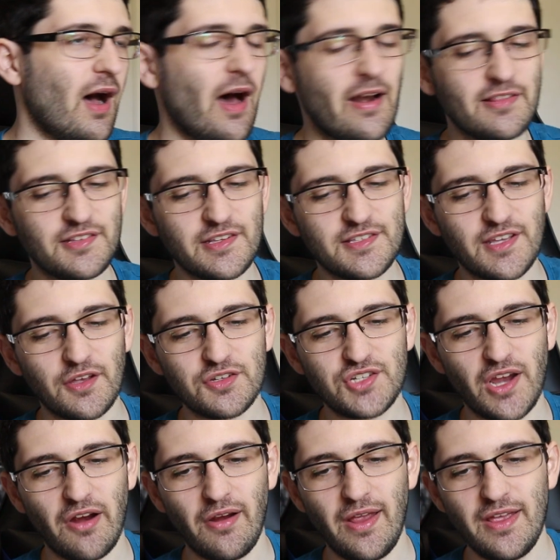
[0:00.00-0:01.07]
Honestly,
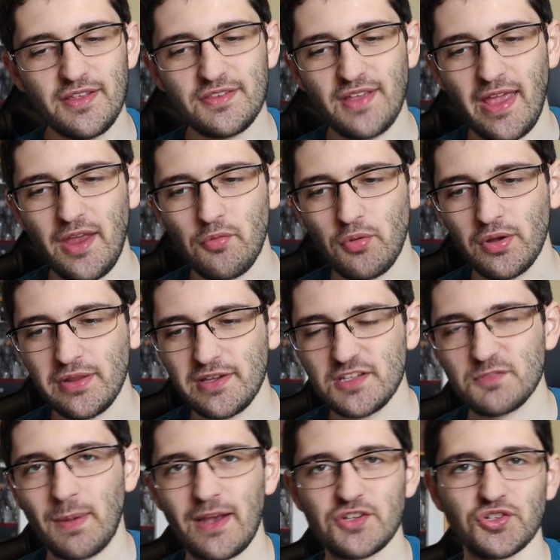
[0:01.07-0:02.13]
Skillshare is a really
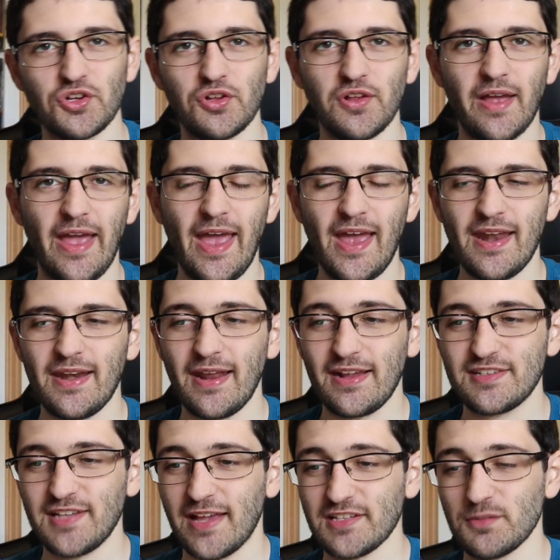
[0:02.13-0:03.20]
special and
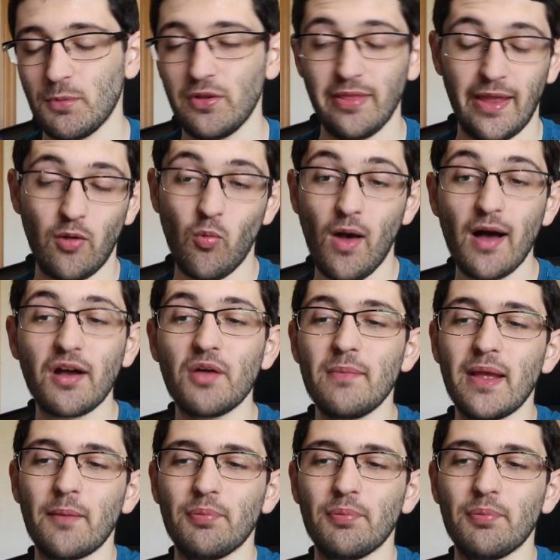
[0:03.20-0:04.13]
accessible and like welcoming